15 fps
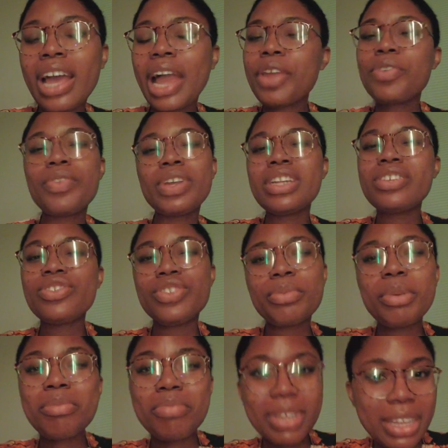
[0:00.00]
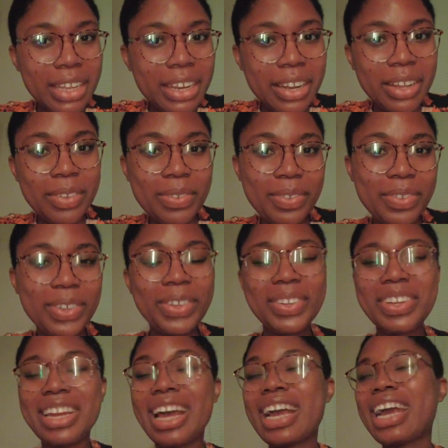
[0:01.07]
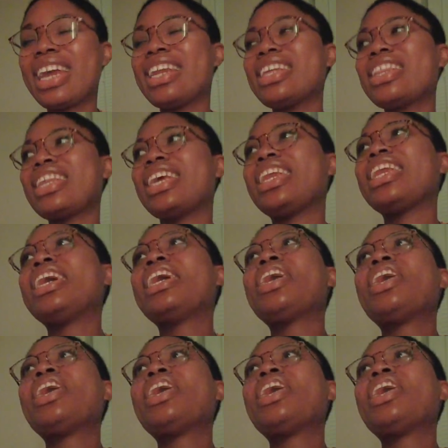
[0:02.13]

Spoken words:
are you really dreaming big enough? That kind of thing.